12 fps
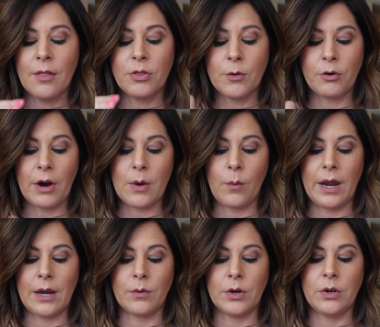the great
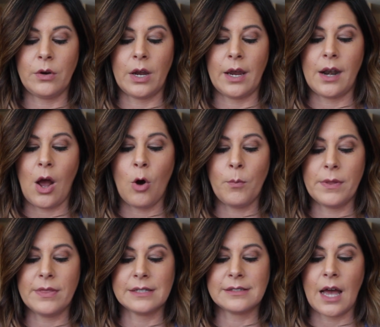way where you can
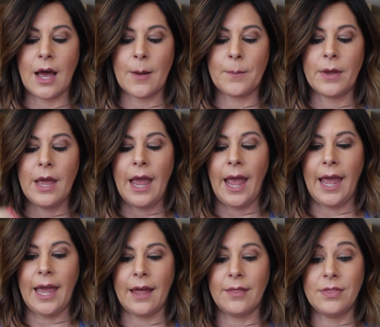open this up
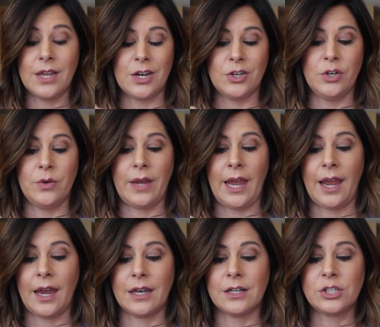and then you
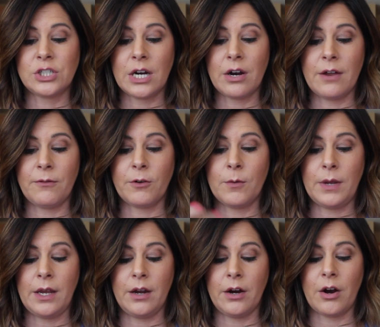can share it from
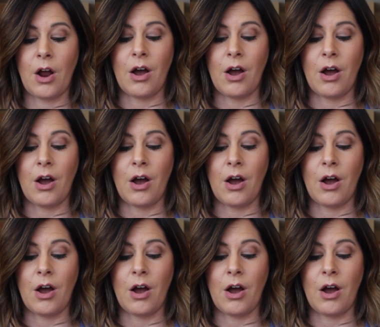here